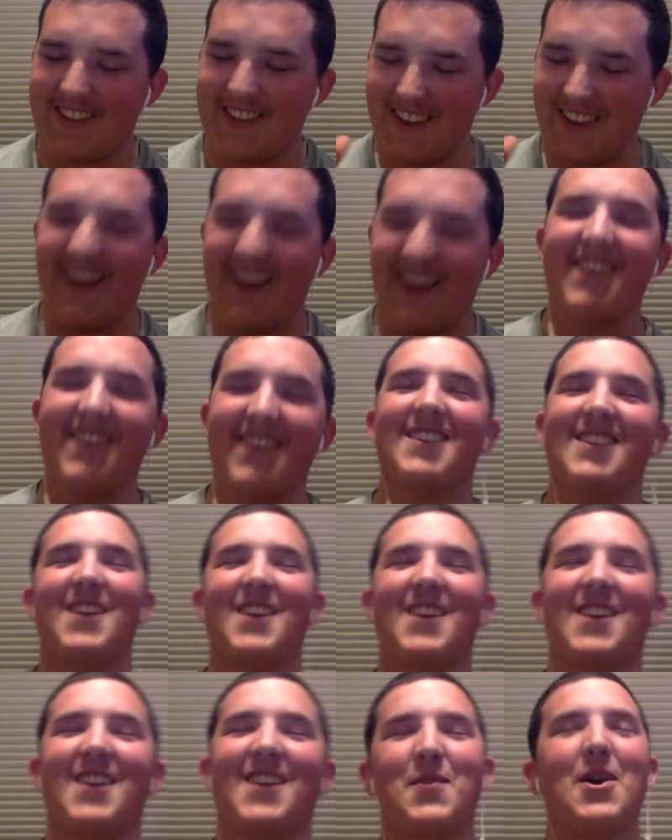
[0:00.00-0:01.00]
All right, there
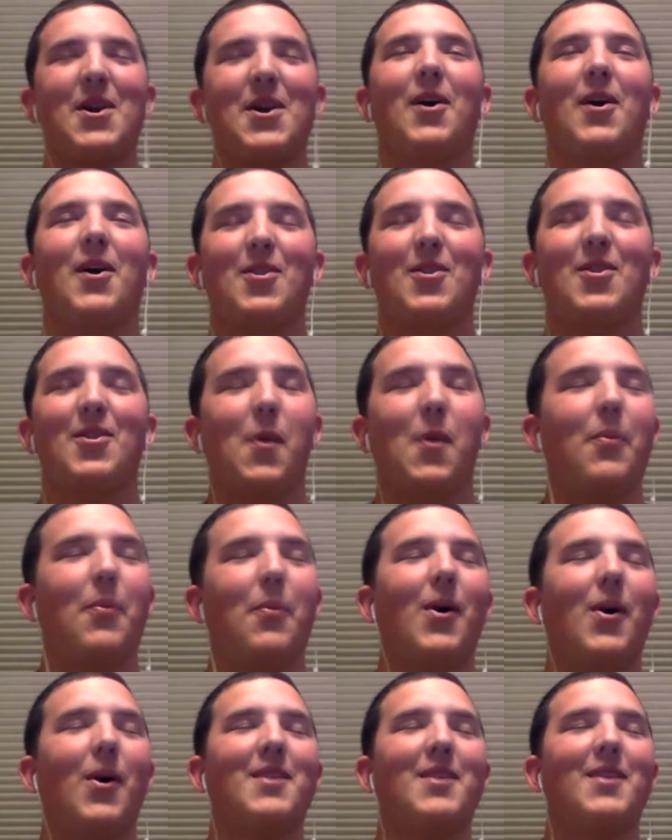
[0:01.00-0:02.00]
we go. That's 1
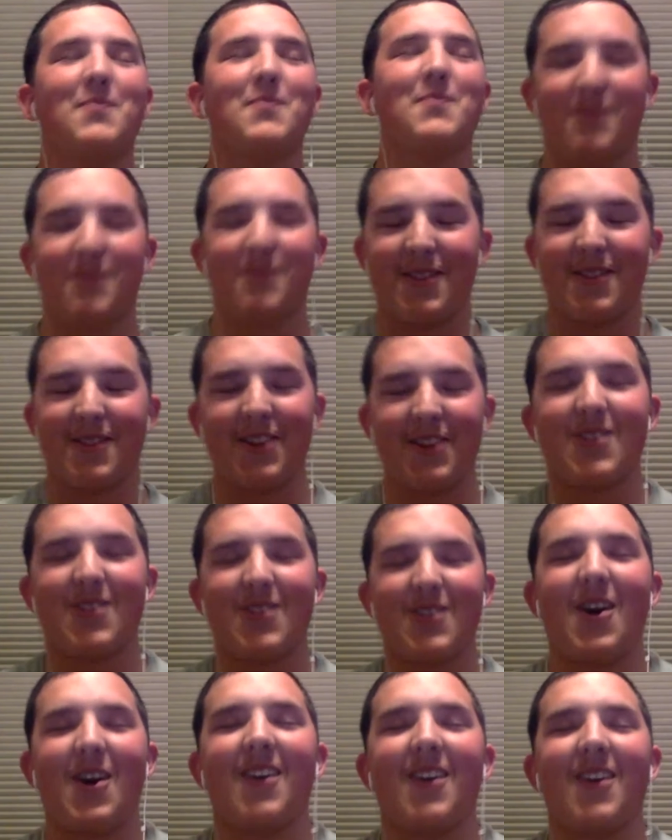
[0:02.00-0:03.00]
point. Good
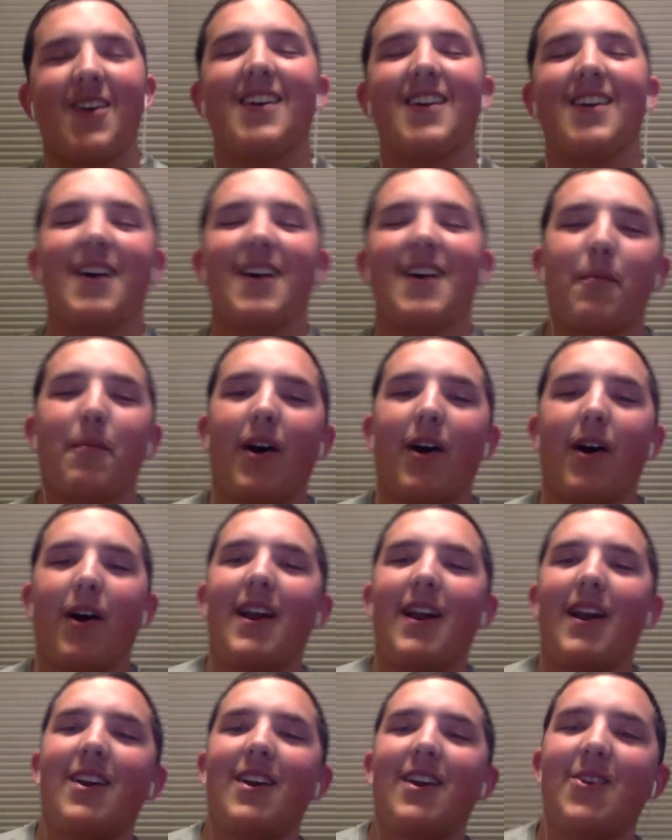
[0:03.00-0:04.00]
start. Brian, how
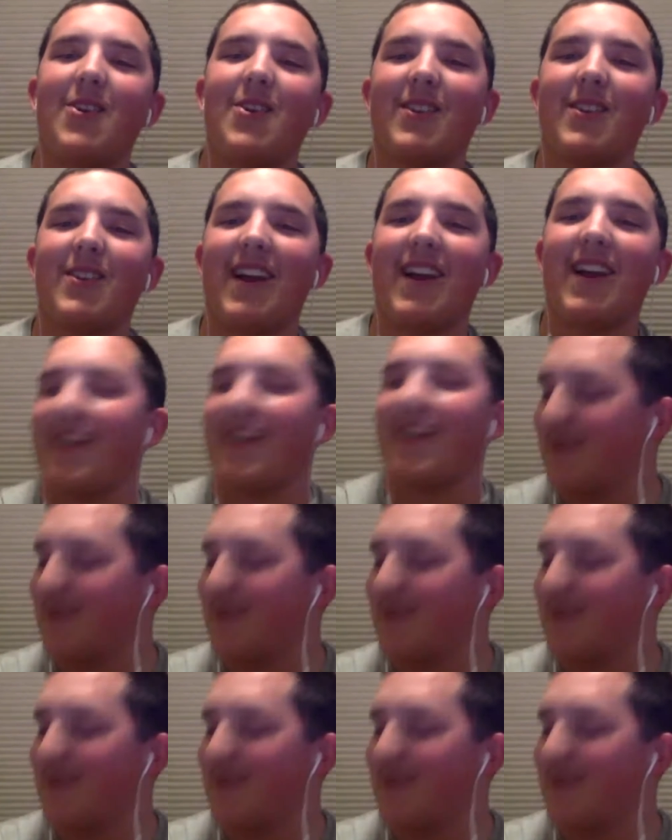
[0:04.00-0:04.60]
you doing today?